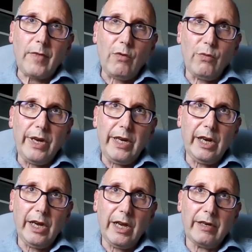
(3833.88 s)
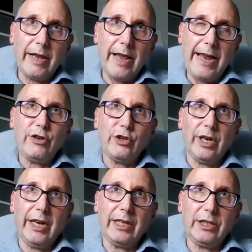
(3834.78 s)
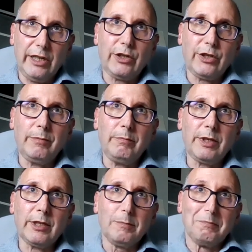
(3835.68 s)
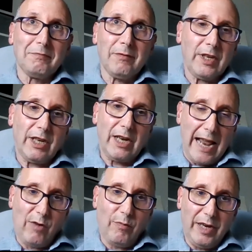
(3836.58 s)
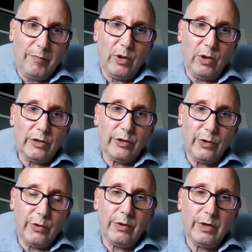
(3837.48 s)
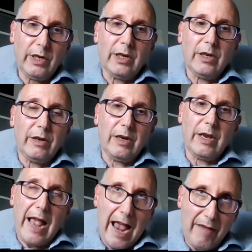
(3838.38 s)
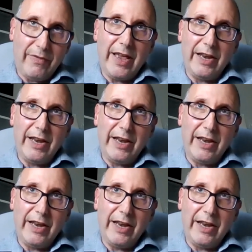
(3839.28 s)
we can engineer systems that allow people to have their